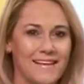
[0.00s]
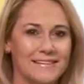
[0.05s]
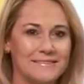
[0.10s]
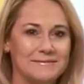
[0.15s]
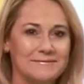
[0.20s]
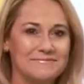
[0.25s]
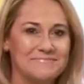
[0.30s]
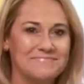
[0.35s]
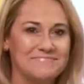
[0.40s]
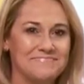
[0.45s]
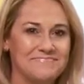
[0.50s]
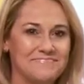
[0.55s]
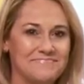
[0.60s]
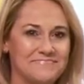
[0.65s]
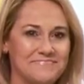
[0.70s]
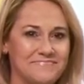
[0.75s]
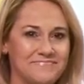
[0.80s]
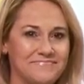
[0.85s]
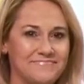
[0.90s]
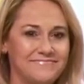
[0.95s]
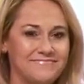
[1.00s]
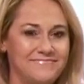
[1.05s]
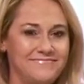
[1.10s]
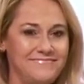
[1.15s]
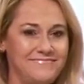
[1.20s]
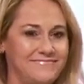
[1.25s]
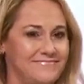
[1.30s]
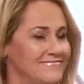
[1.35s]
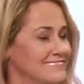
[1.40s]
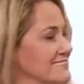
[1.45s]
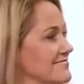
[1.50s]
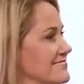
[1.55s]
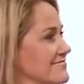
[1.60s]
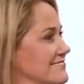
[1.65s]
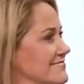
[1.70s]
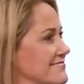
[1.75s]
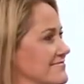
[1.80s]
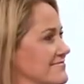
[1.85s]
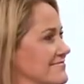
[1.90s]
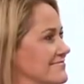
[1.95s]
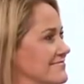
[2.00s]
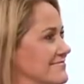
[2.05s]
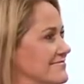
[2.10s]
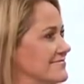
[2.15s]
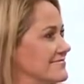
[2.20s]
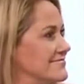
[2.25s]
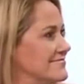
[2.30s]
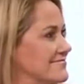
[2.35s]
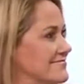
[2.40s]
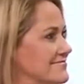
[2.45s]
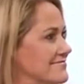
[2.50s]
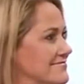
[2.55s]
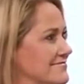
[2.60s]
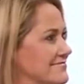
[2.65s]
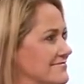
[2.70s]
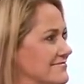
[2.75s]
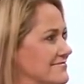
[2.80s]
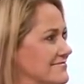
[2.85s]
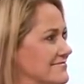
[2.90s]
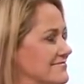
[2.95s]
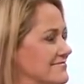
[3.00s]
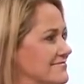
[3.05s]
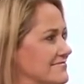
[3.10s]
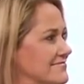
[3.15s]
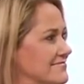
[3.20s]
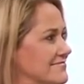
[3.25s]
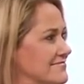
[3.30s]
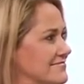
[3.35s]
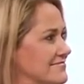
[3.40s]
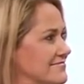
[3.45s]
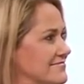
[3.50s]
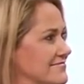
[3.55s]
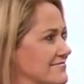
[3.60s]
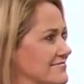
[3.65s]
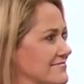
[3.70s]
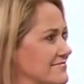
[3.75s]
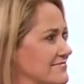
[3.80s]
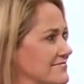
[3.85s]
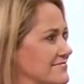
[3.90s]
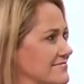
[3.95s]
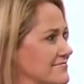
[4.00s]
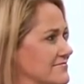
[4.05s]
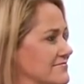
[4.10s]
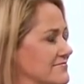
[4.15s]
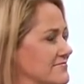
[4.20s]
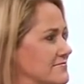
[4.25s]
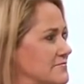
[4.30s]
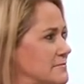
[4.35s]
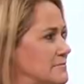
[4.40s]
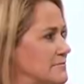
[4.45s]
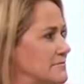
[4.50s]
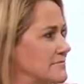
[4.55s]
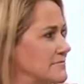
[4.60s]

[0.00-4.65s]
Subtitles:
[no speech]